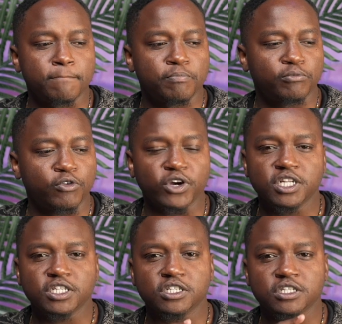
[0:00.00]

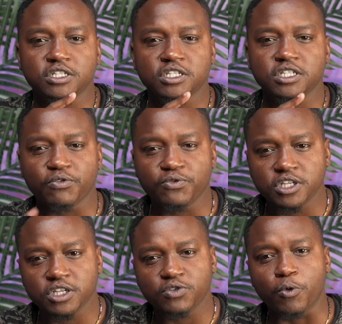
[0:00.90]
providing just
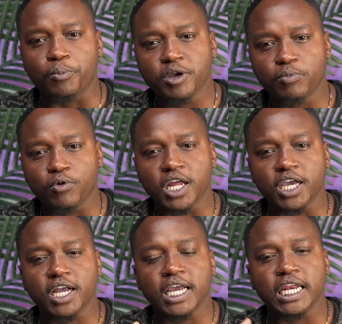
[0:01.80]
services for people,
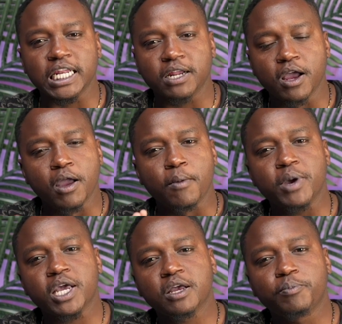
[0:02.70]
like, and
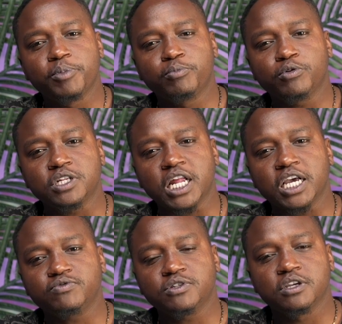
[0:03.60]
making people's
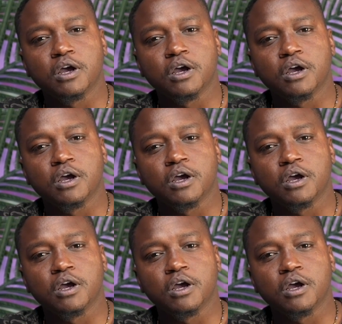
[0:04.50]
lives